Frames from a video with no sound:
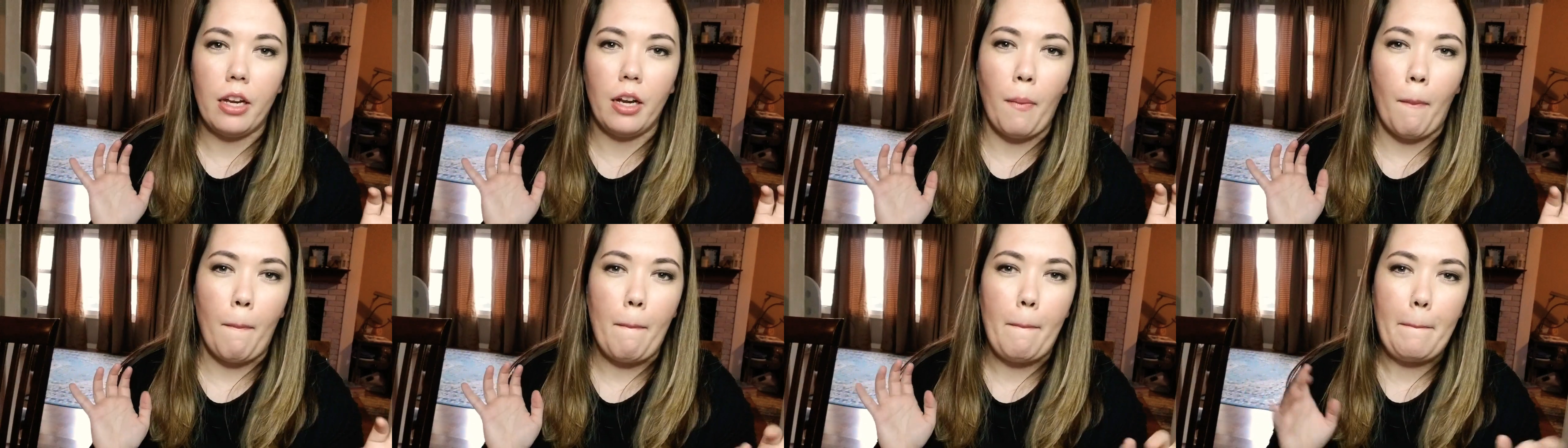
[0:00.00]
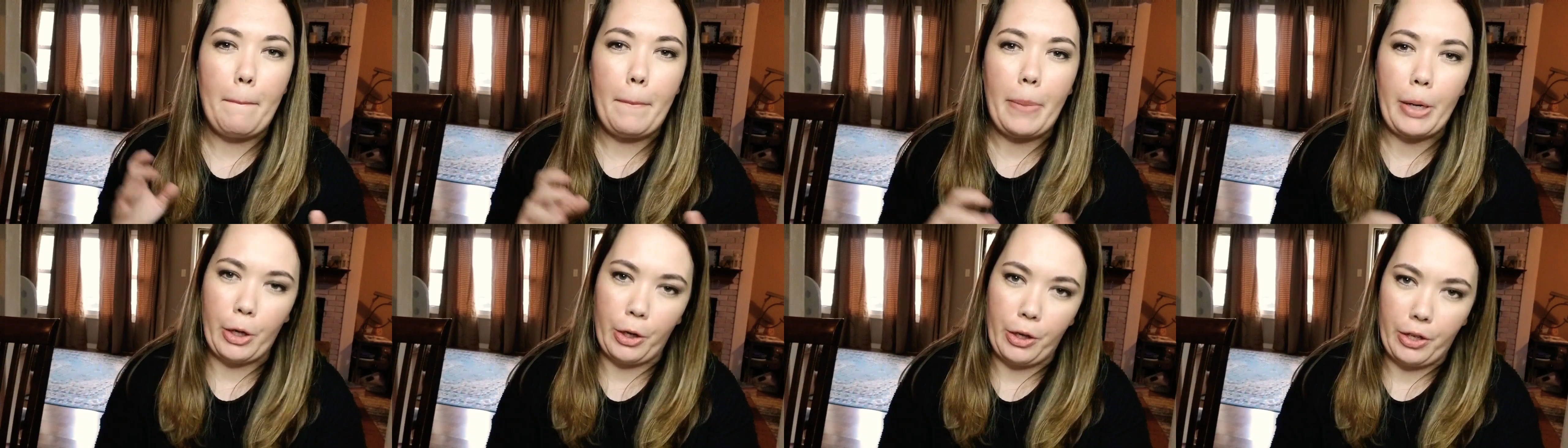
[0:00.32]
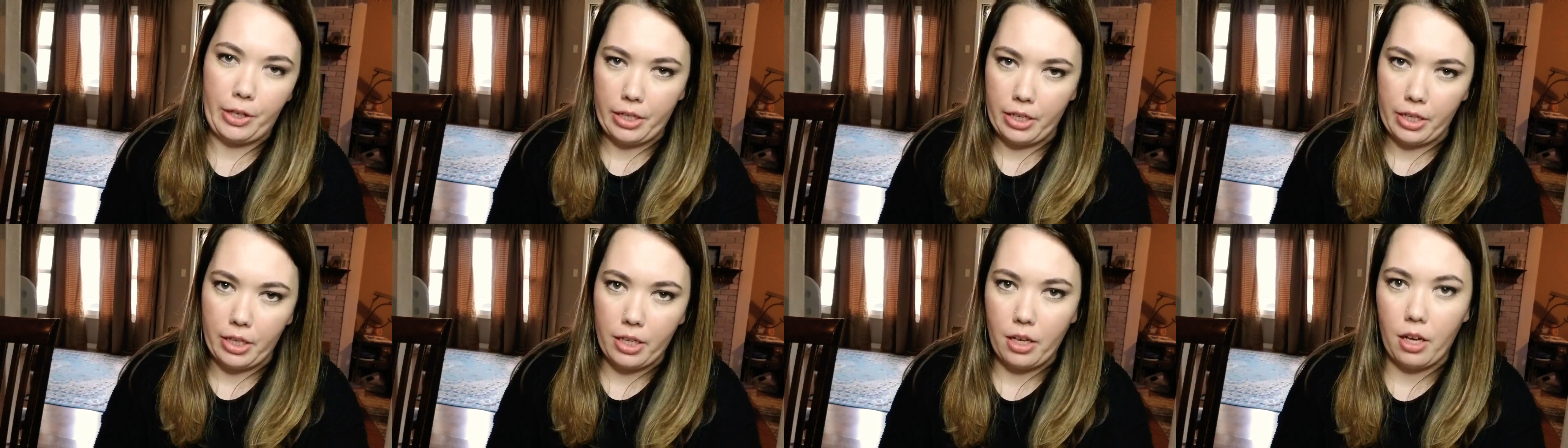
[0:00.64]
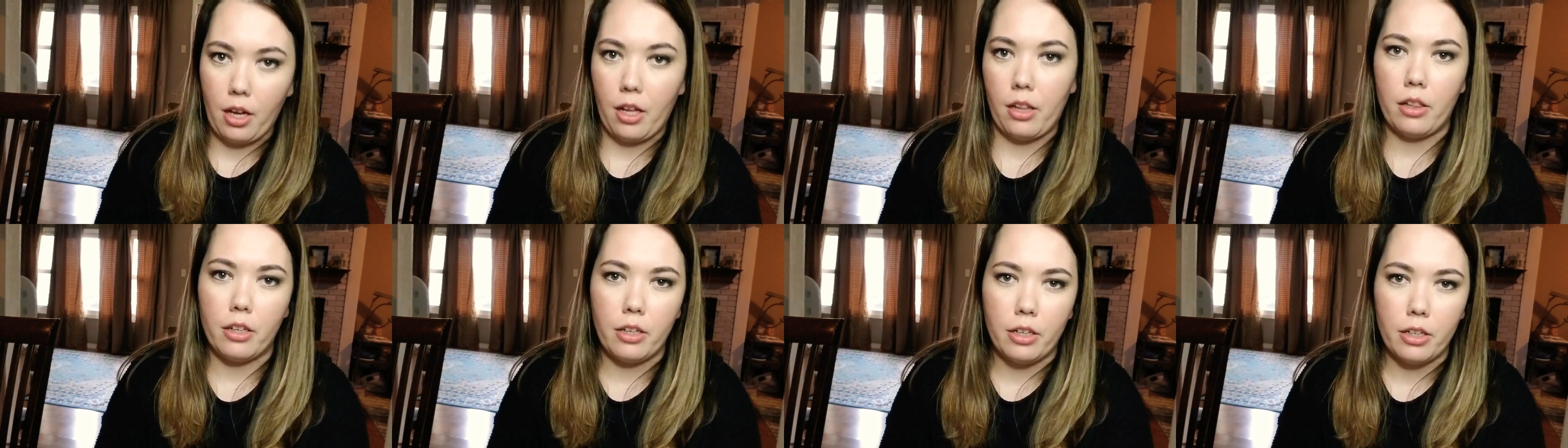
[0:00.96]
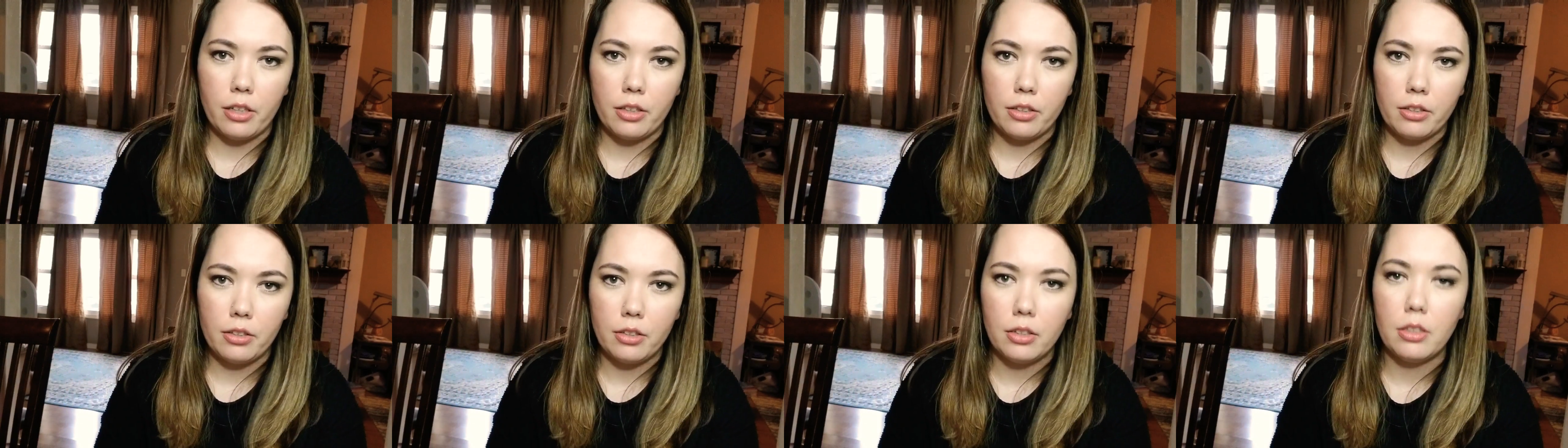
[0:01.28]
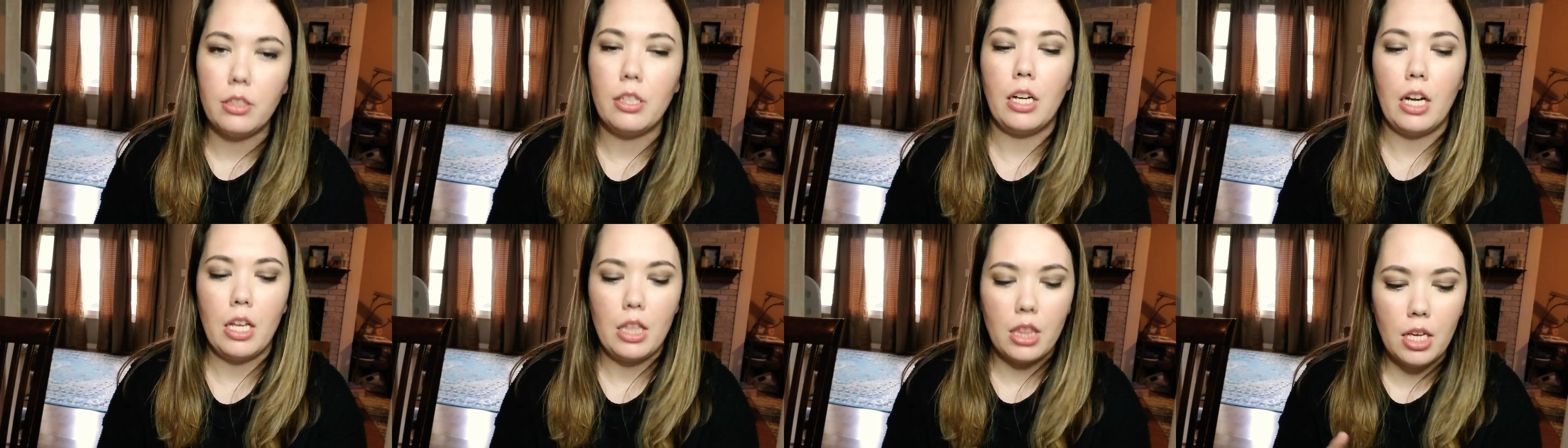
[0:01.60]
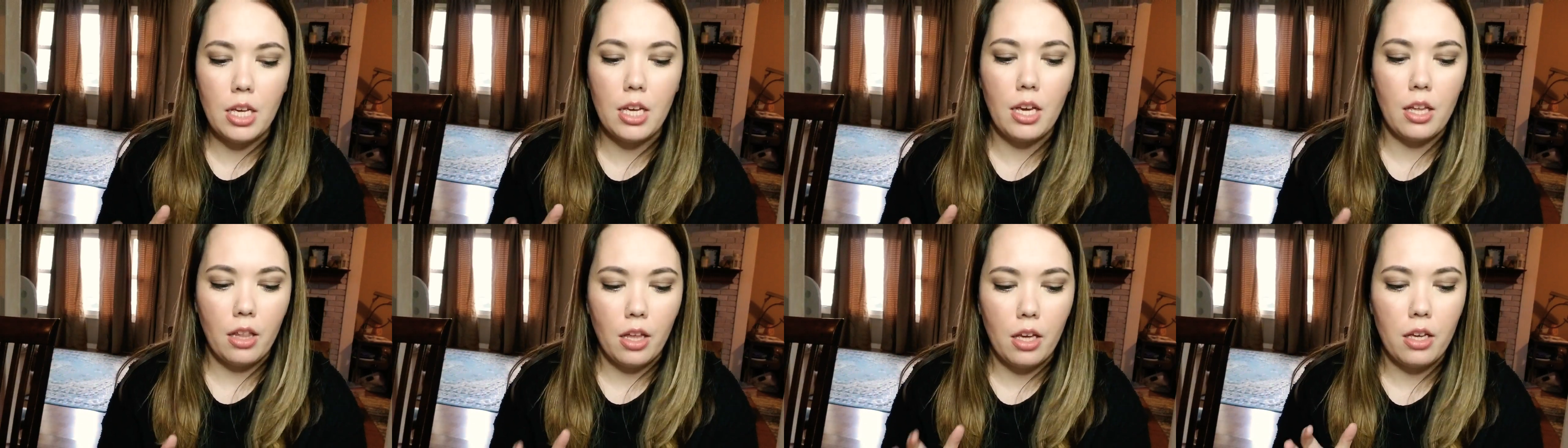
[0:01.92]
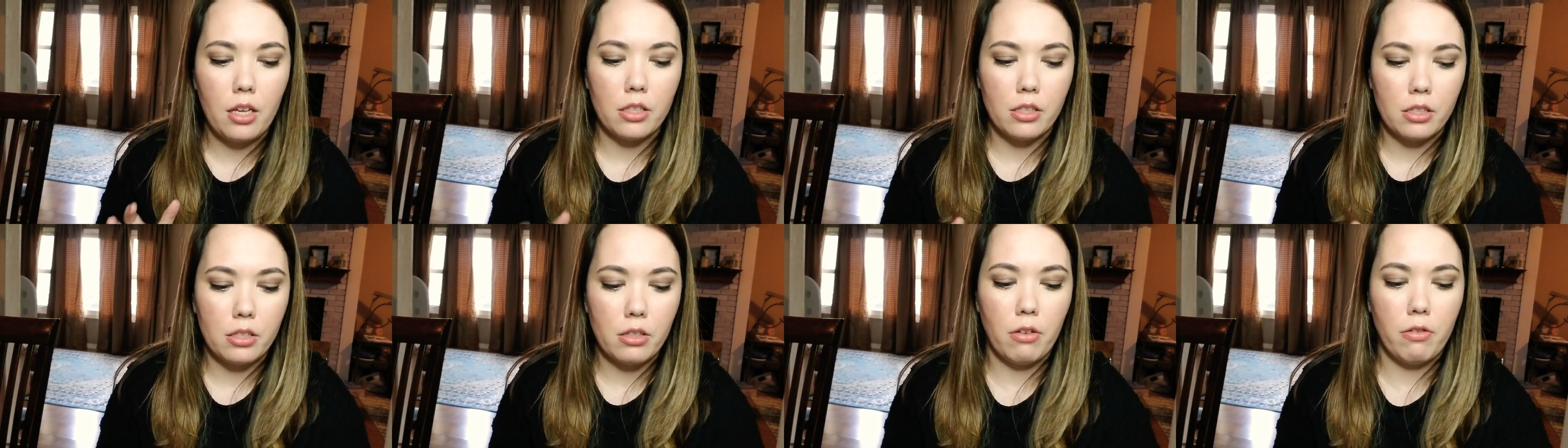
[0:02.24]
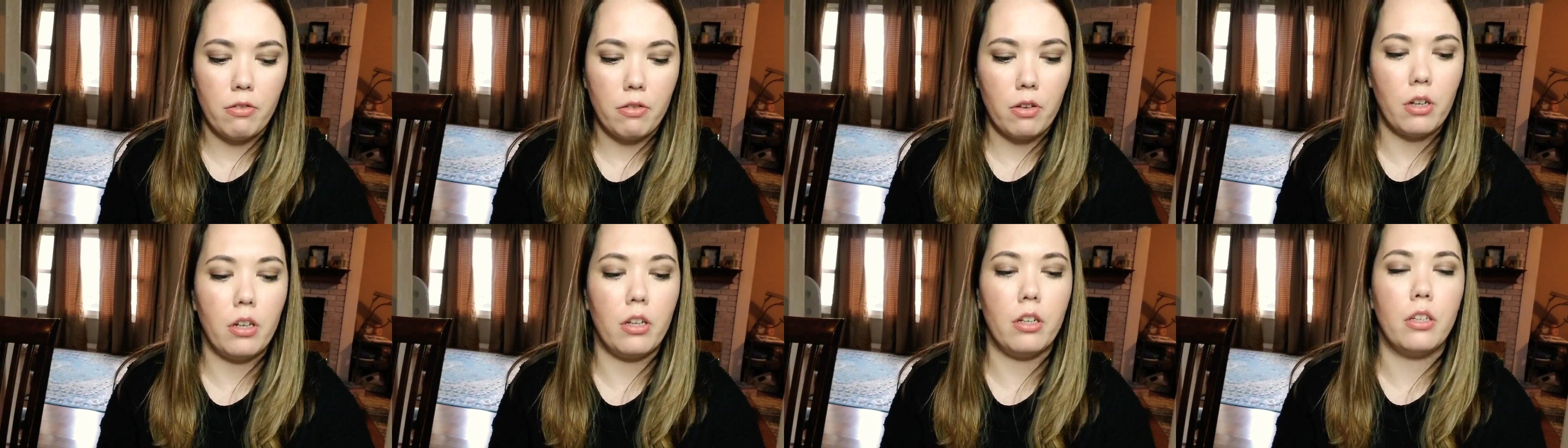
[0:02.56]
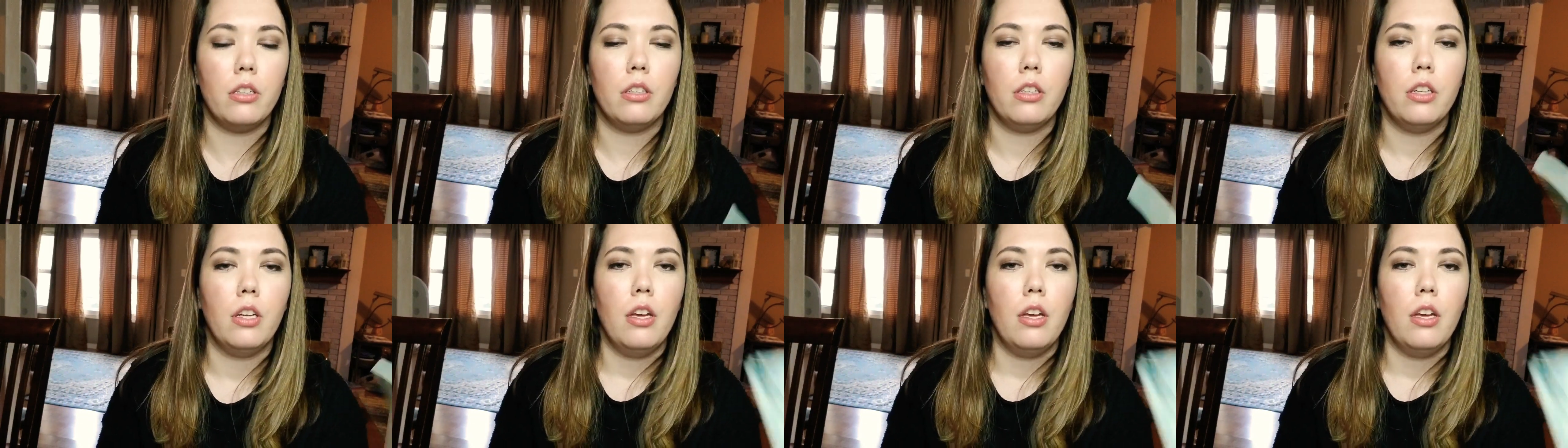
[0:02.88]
and then a burgundy color. And I think I like it so far.